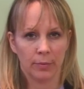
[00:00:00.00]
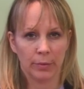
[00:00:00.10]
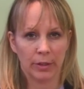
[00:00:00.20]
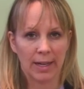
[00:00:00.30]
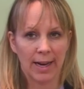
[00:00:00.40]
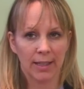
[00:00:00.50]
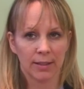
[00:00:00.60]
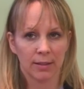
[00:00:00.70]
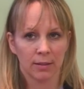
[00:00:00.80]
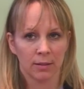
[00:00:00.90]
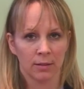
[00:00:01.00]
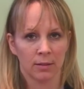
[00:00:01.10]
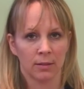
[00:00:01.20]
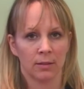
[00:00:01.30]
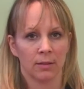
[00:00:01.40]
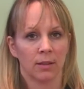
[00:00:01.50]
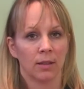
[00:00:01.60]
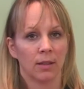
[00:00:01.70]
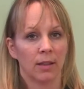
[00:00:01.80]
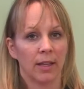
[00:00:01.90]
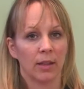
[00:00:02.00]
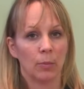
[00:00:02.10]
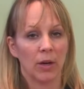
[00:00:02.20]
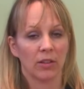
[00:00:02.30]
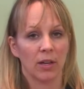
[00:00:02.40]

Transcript: relax, let the breath